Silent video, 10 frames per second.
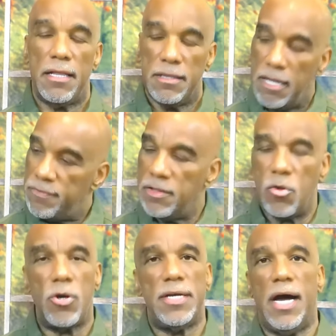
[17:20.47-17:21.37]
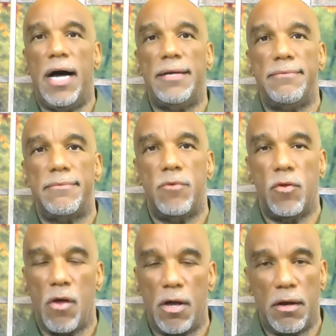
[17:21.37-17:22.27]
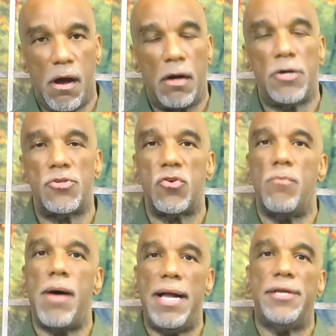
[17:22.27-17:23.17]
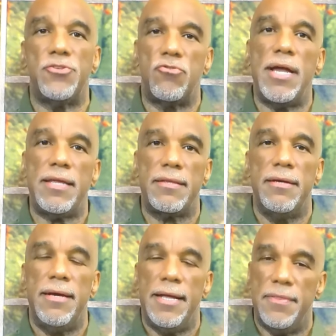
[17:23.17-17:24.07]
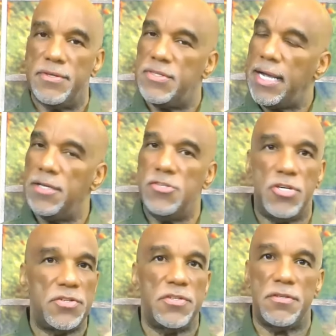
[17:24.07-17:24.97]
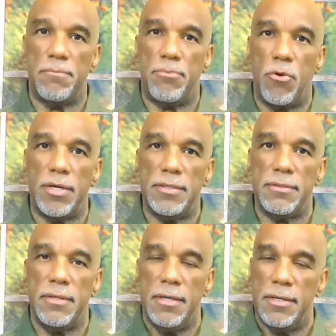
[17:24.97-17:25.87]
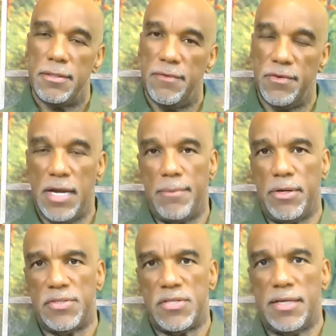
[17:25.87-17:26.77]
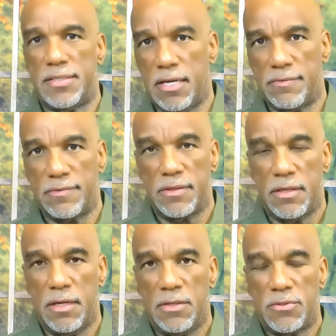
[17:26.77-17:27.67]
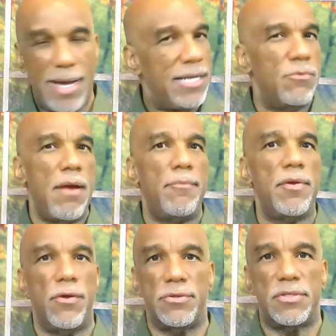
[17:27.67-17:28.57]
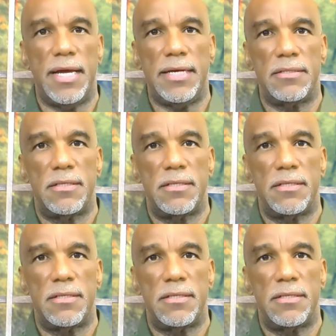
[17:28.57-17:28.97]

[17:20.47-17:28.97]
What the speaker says: Love the Lord God with all your heart, soul, mind, and strength. And the second is just as important. Love your neighbor as thyself. So I can remember those things.